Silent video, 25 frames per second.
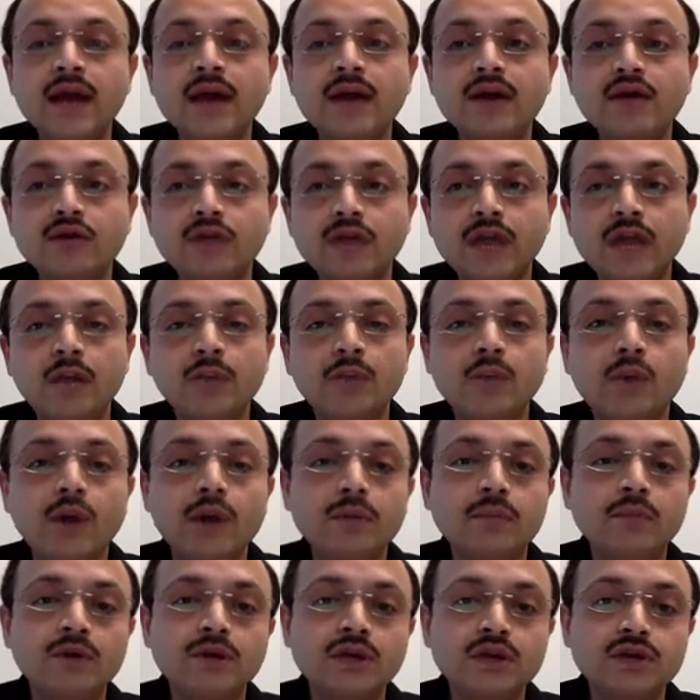create
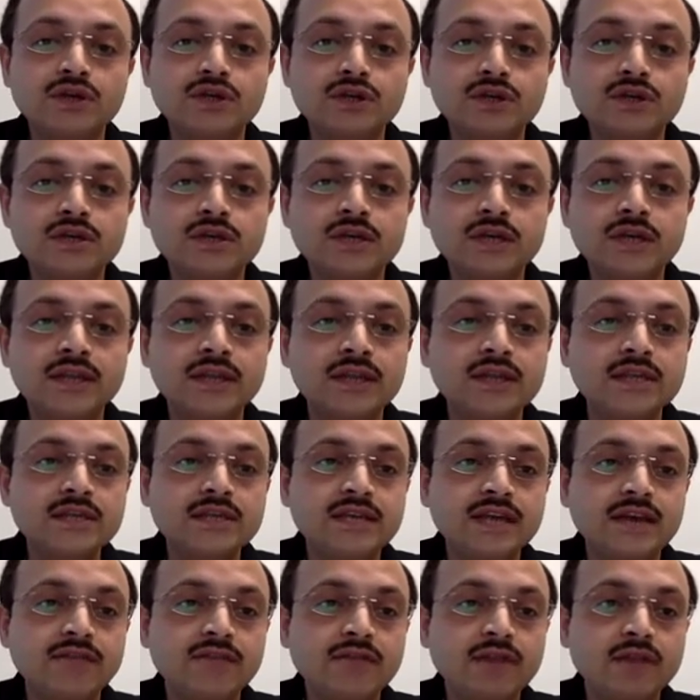point mutations in the
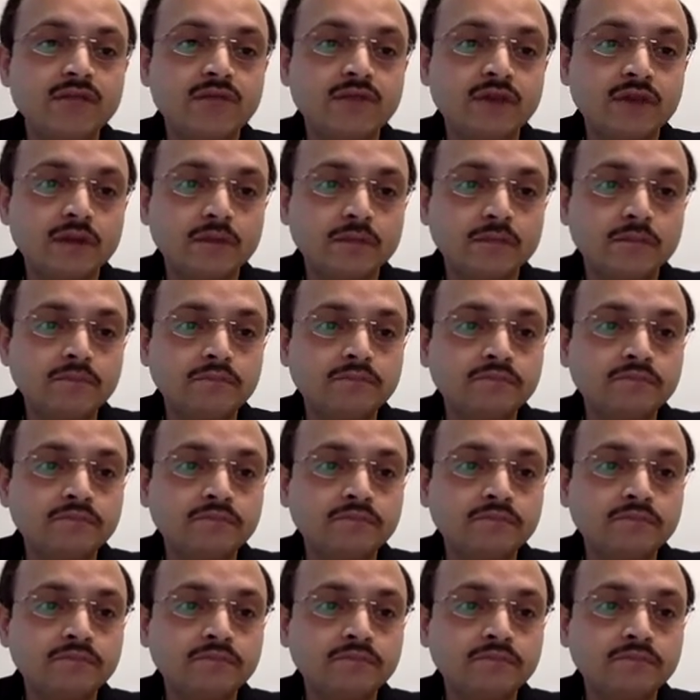TFL1.